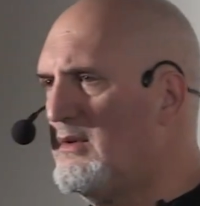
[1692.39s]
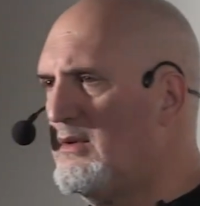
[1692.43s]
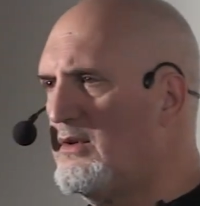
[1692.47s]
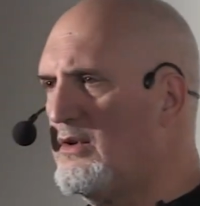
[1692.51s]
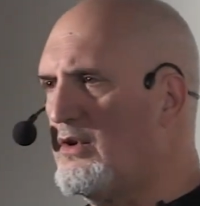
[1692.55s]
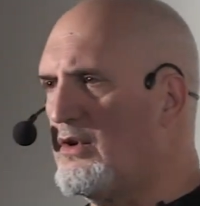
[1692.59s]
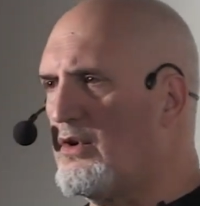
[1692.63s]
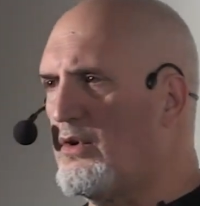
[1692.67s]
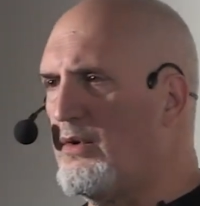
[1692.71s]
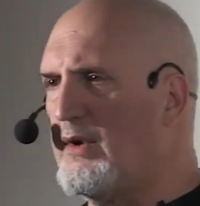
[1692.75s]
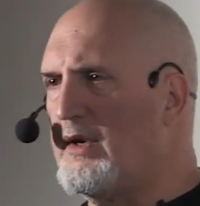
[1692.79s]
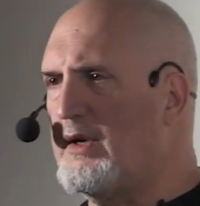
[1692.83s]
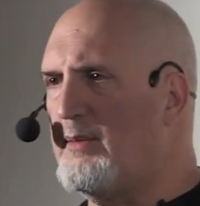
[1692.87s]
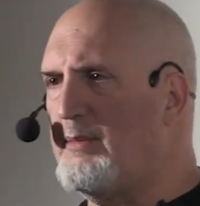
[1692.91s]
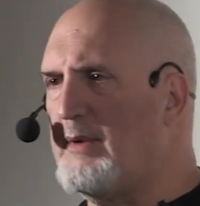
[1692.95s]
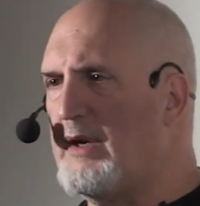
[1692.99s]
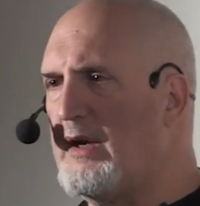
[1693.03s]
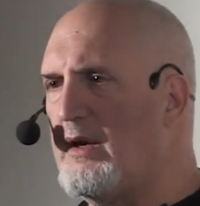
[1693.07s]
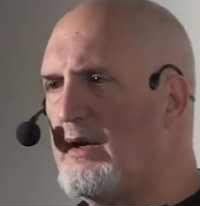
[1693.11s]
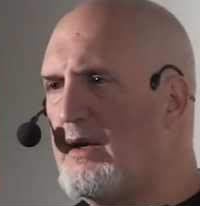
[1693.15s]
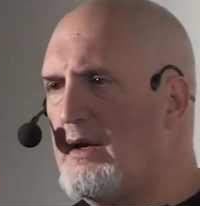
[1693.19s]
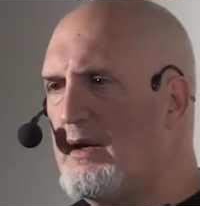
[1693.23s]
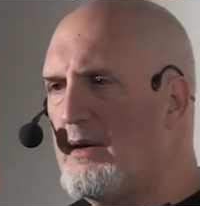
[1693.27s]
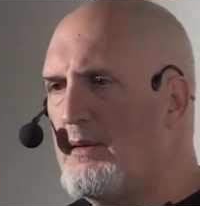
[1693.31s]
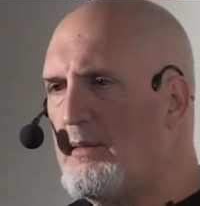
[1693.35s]
You're going to
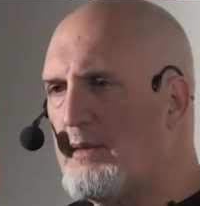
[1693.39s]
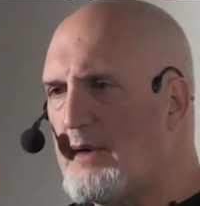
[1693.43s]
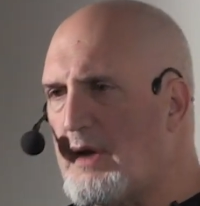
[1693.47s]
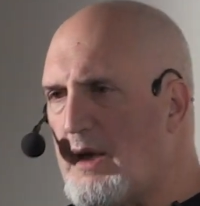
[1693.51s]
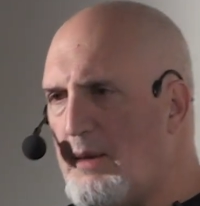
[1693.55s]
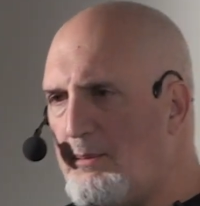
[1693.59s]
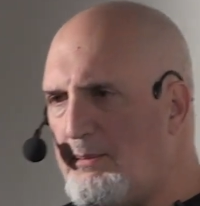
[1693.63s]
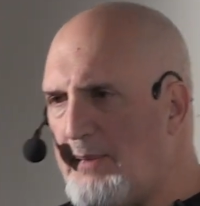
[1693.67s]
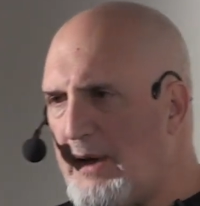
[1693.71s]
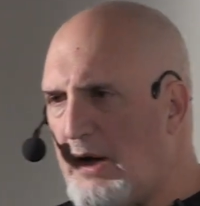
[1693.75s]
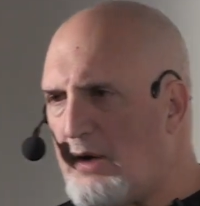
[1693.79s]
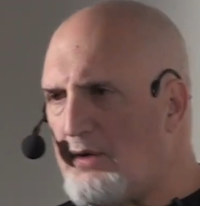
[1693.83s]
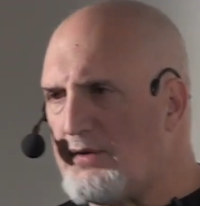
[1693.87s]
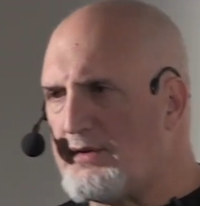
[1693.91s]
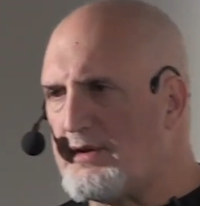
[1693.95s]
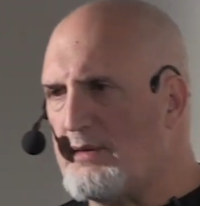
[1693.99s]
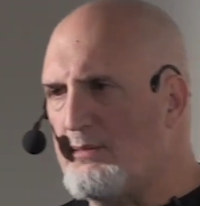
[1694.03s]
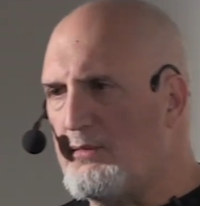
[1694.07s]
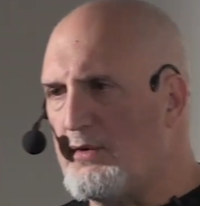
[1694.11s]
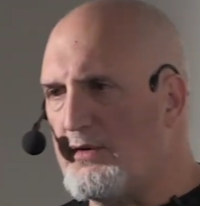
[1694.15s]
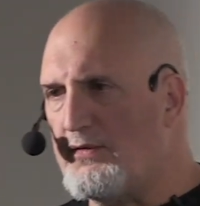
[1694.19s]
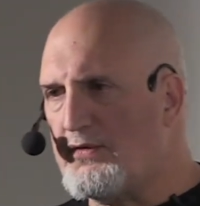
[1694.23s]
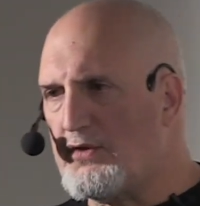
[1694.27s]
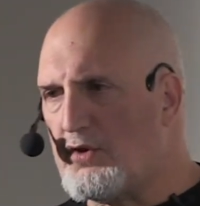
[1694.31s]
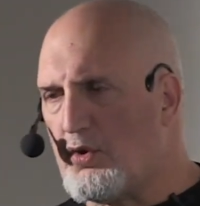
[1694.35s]
be compelled to
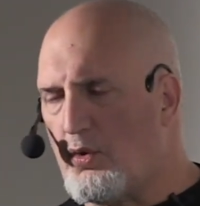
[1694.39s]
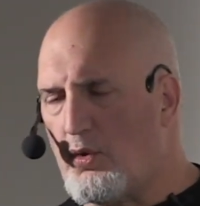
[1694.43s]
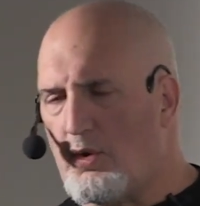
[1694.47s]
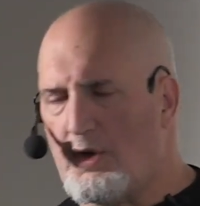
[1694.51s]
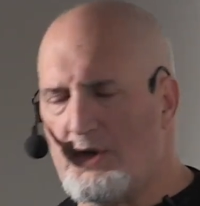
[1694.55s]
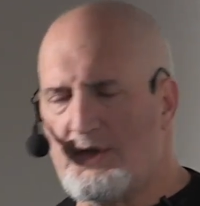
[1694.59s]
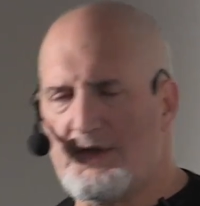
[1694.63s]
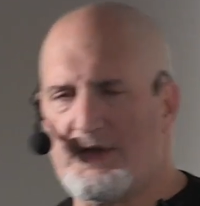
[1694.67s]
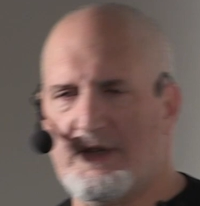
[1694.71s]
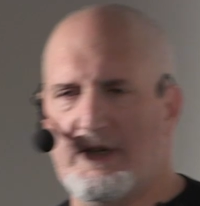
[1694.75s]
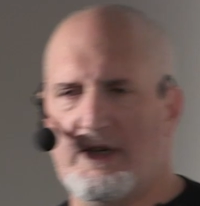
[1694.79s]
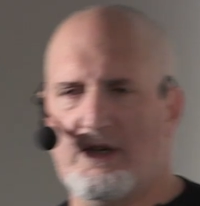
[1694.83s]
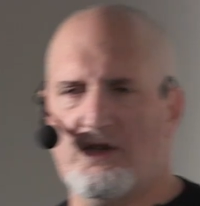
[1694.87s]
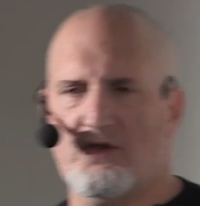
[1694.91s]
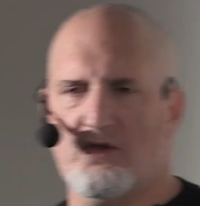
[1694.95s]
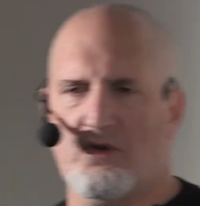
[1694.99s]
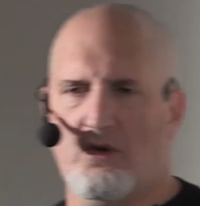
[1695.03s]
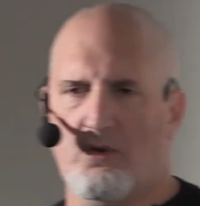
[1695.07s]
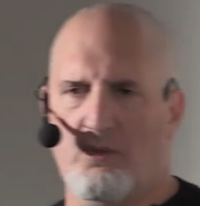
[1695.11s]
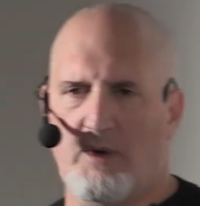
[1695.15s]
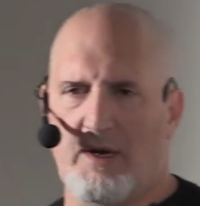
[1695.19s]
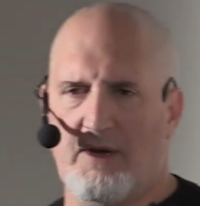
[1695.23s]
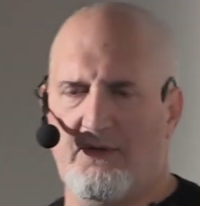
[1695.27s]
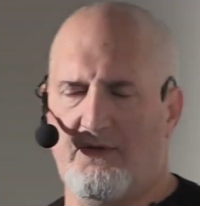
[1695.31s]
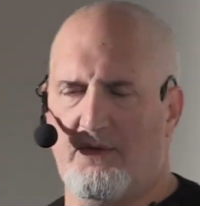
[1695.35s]
move towards things or
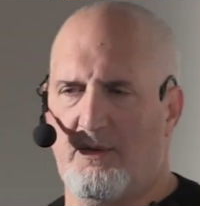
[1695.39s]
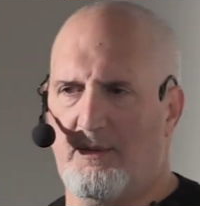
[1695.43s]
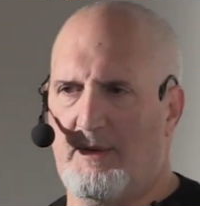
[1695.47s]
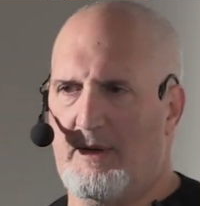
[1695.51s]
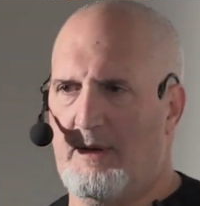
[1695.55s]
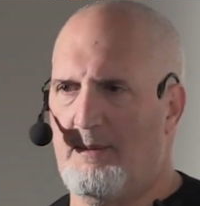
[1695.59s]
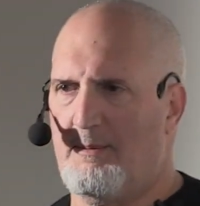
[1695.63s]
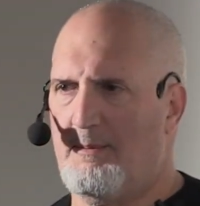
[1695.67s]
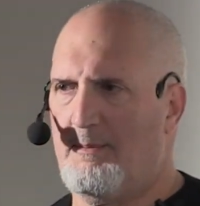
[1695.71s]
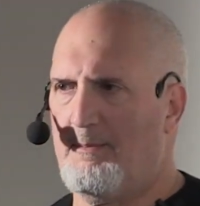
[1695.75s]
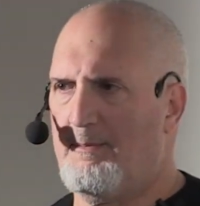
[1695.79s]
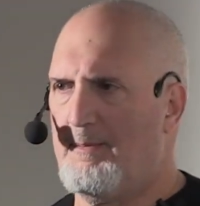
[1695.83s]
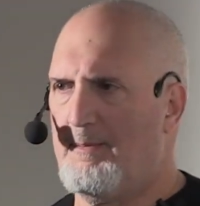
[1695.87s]
away from them.